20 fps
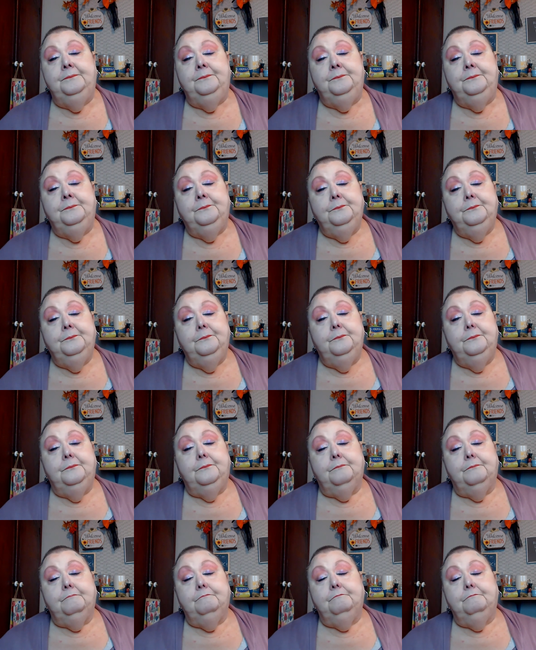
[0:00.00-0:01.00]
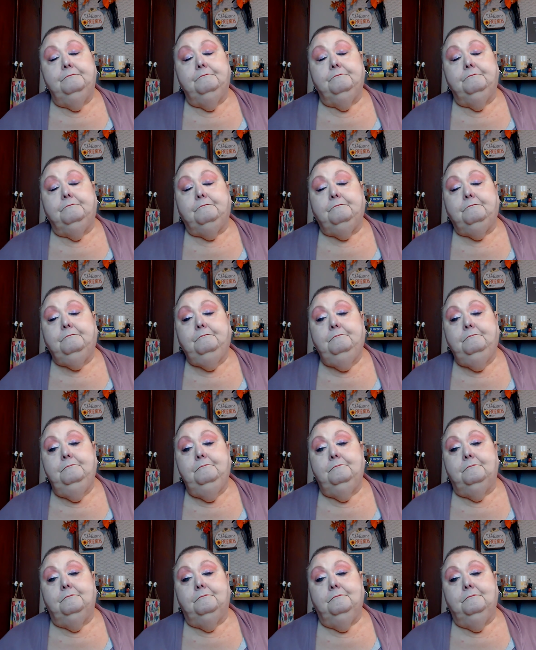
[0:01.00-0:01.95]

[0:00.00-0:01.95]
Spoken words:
(silence)